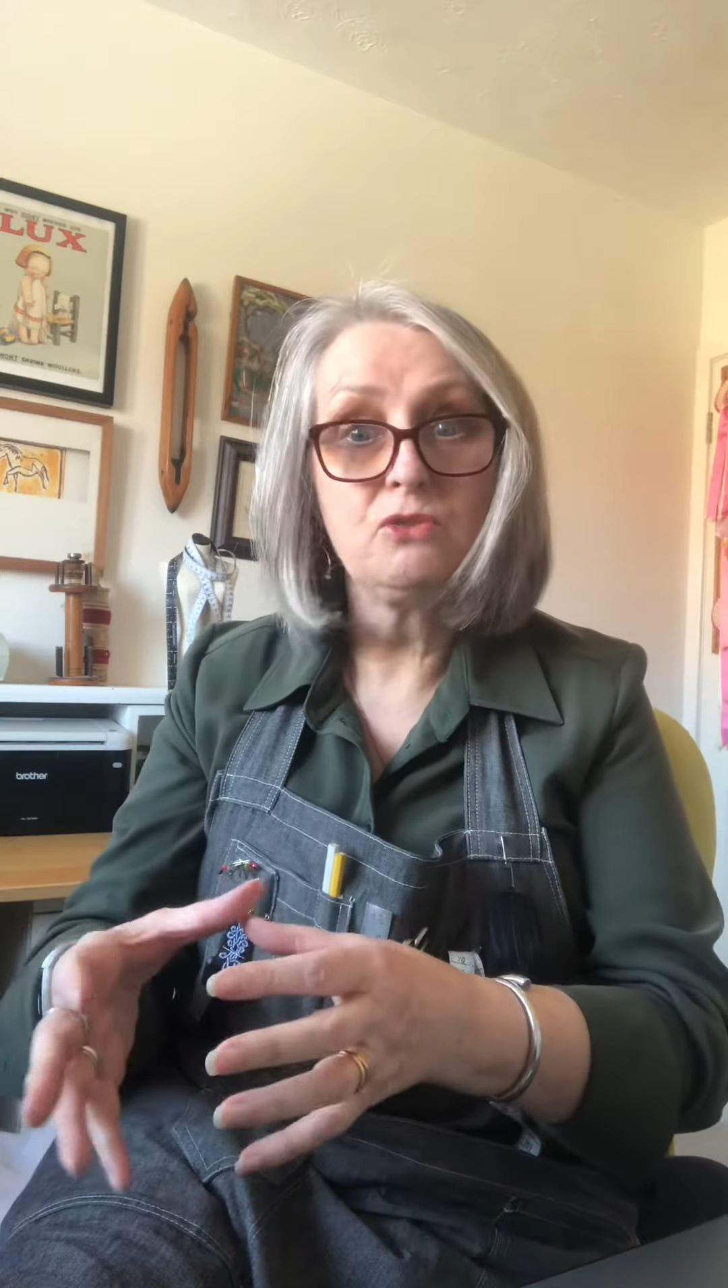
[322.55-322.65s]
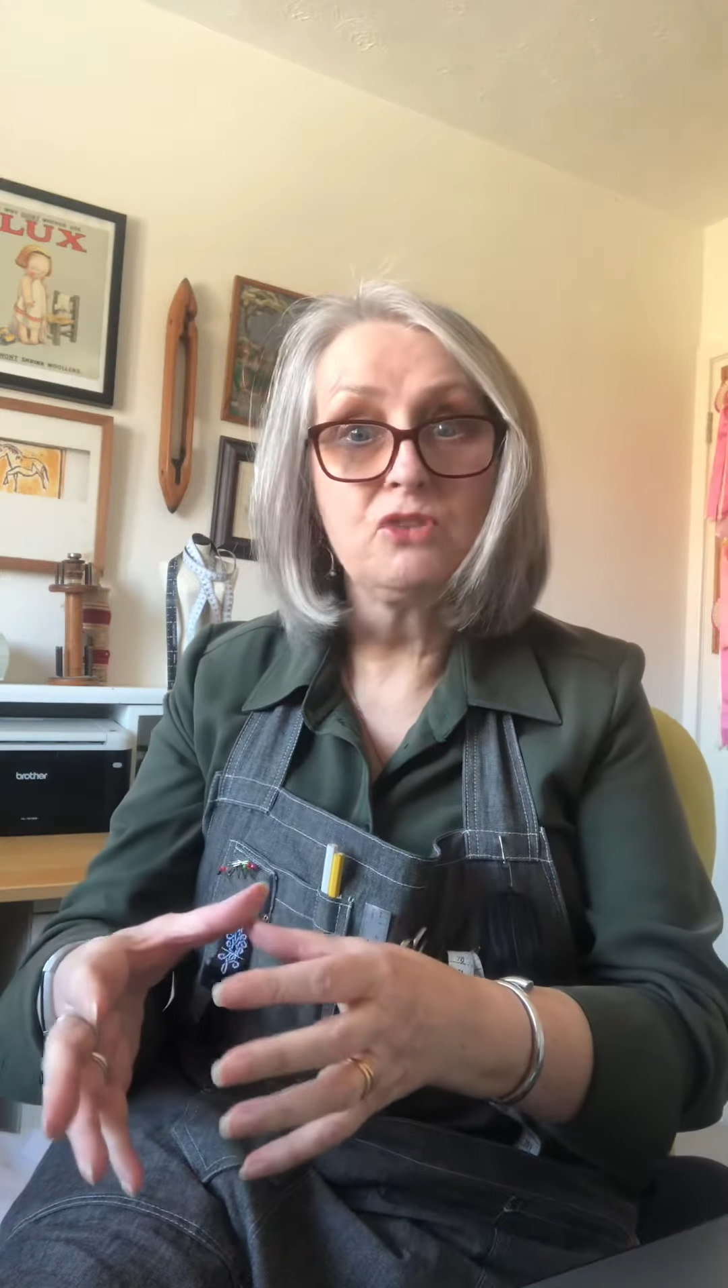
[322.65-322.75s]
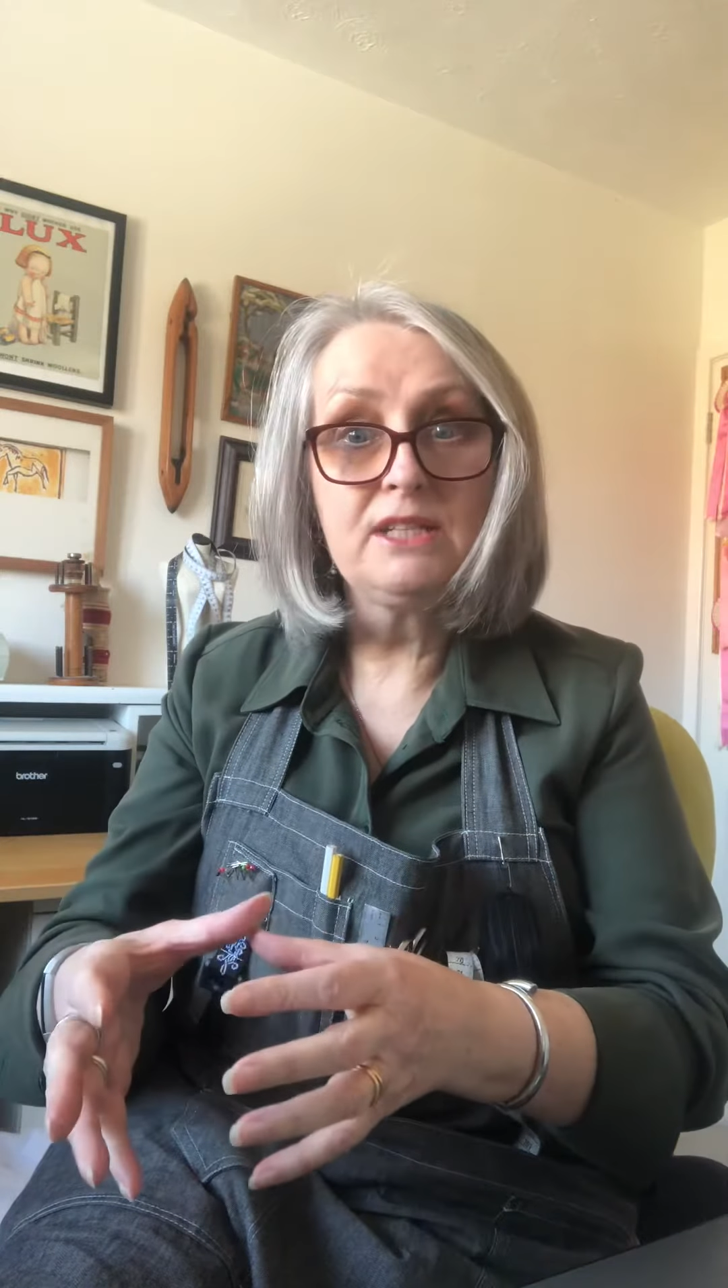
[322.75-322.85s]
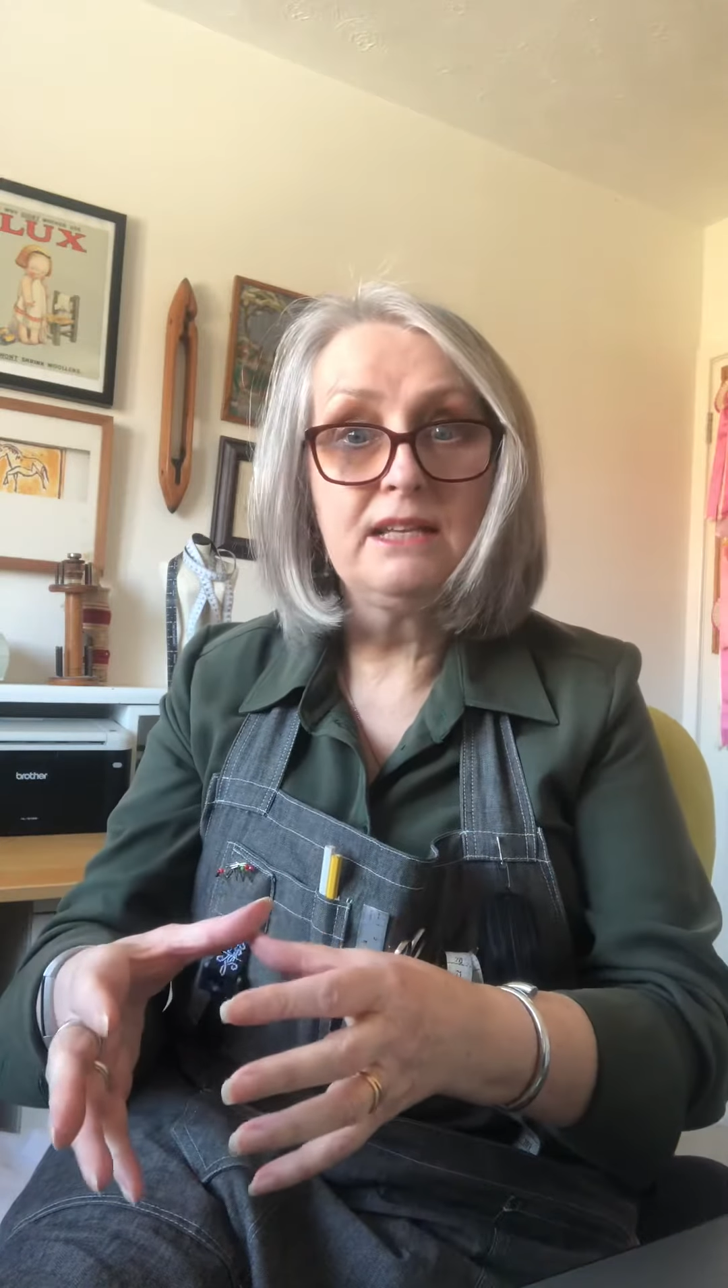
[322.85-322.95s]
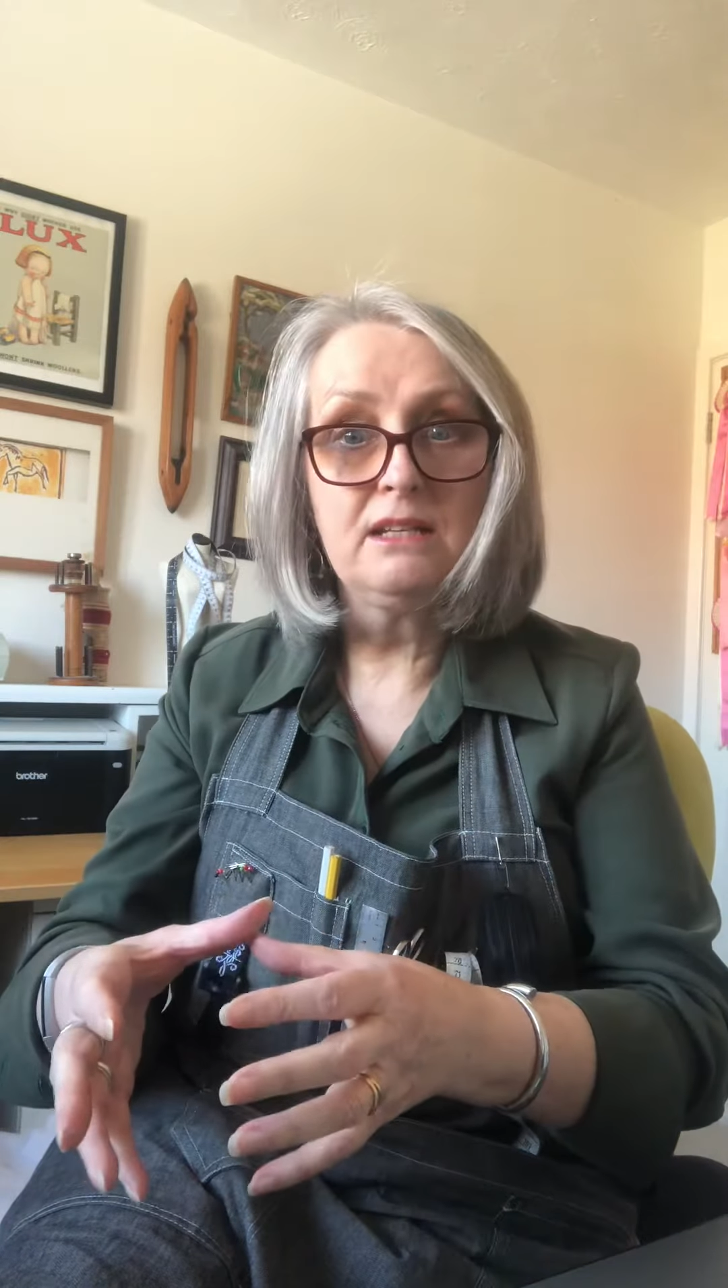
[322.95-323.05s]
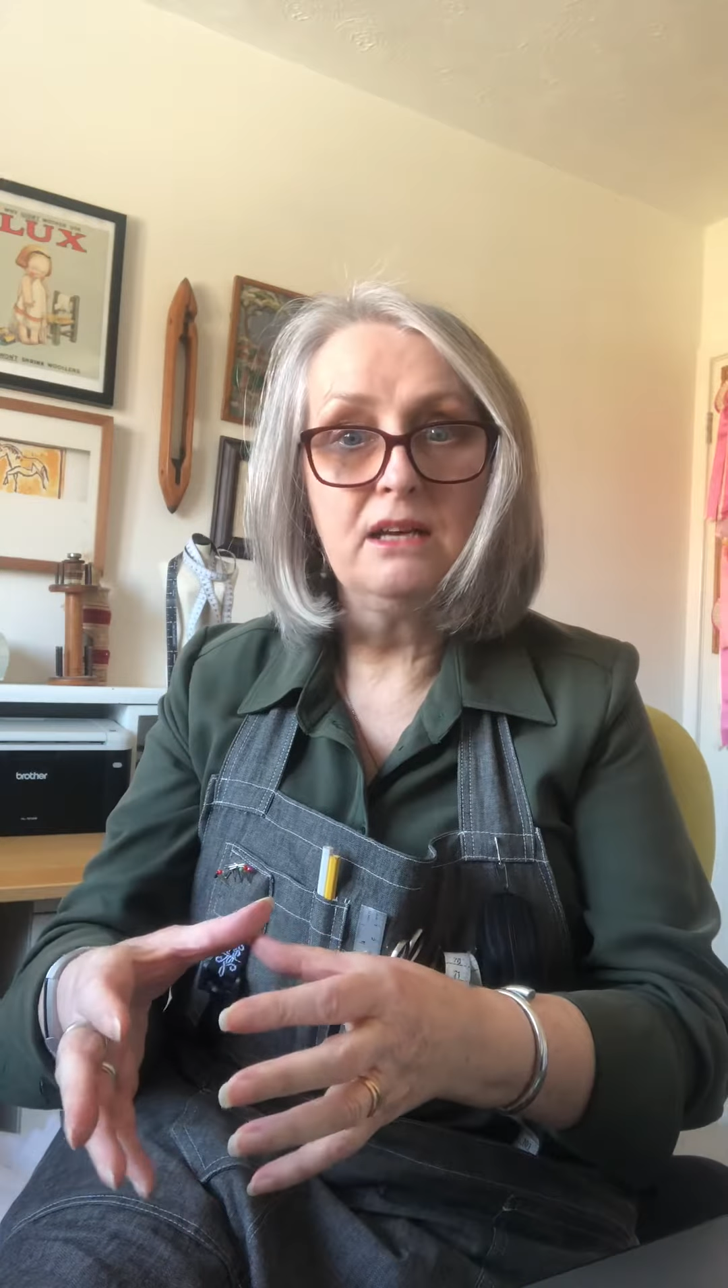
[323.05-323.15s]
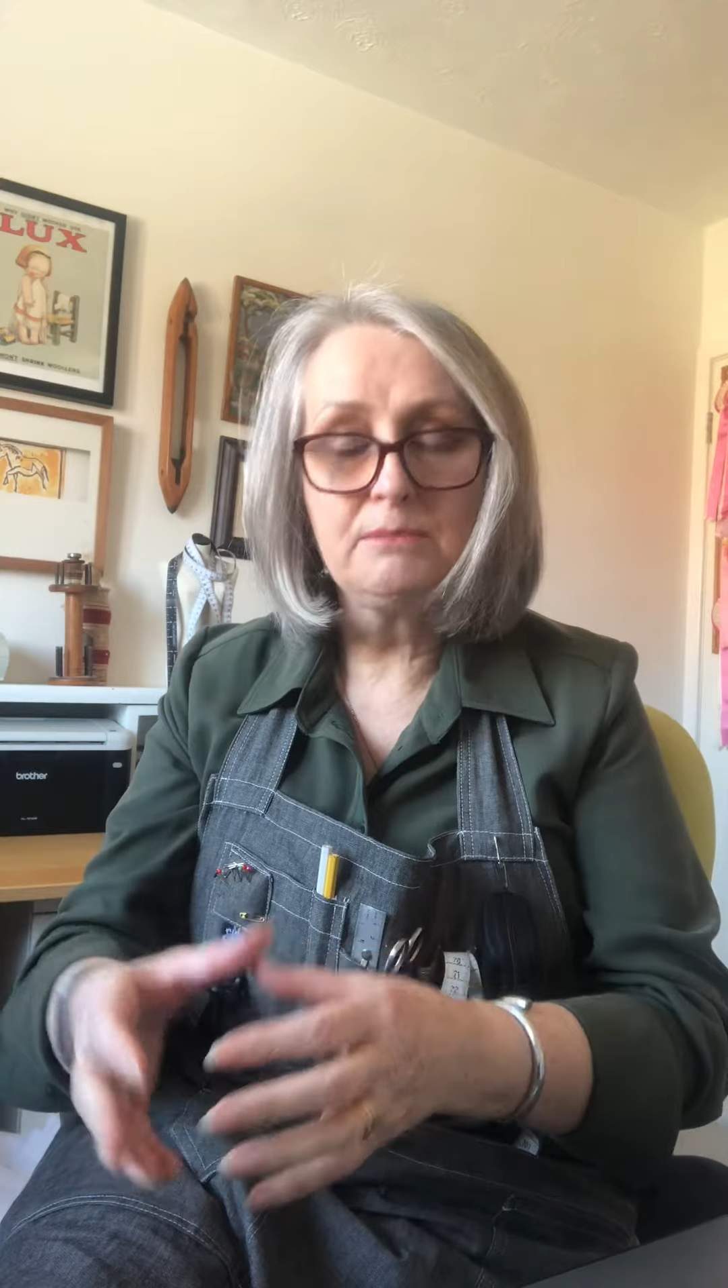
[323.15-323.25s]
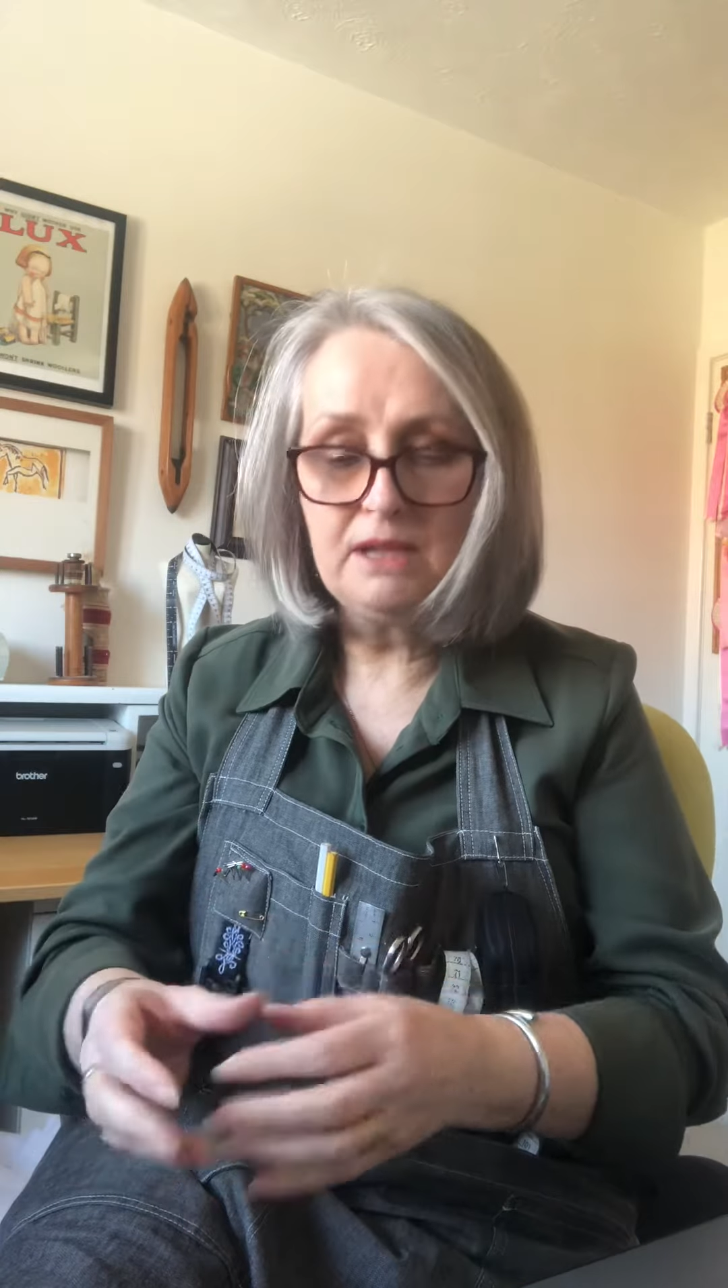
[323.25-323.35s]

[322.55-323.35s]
setups,